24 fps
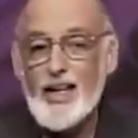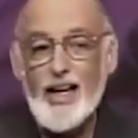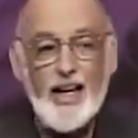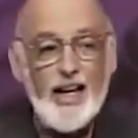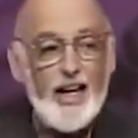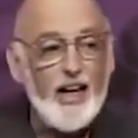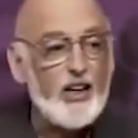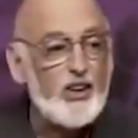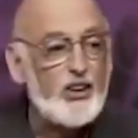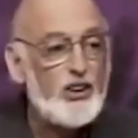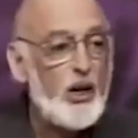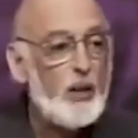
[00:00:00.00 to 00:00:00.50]

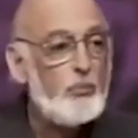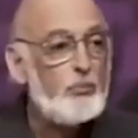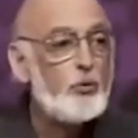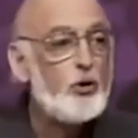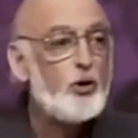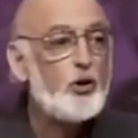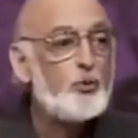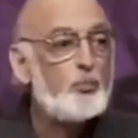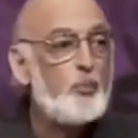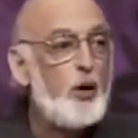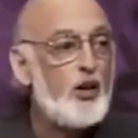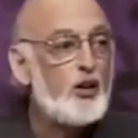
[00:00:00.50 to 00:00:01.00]
They accept
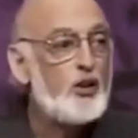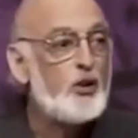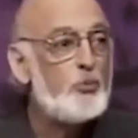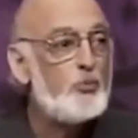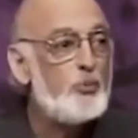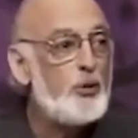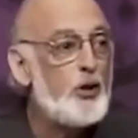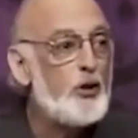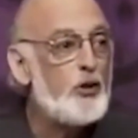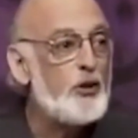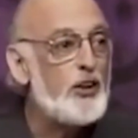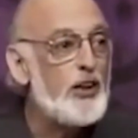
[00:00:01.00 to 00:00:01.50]

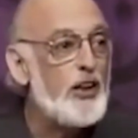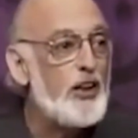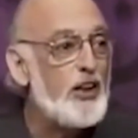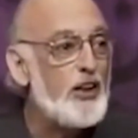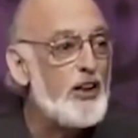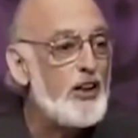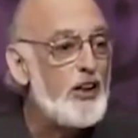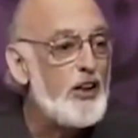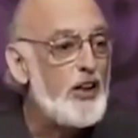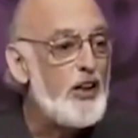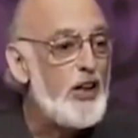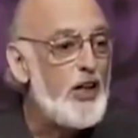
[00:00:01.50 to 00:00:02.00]
responsibility,
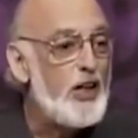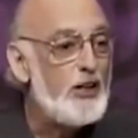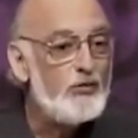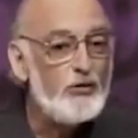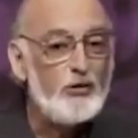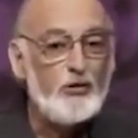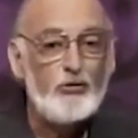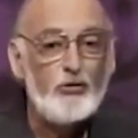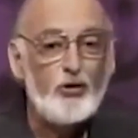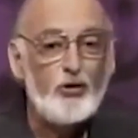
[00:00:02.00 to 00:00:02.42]
even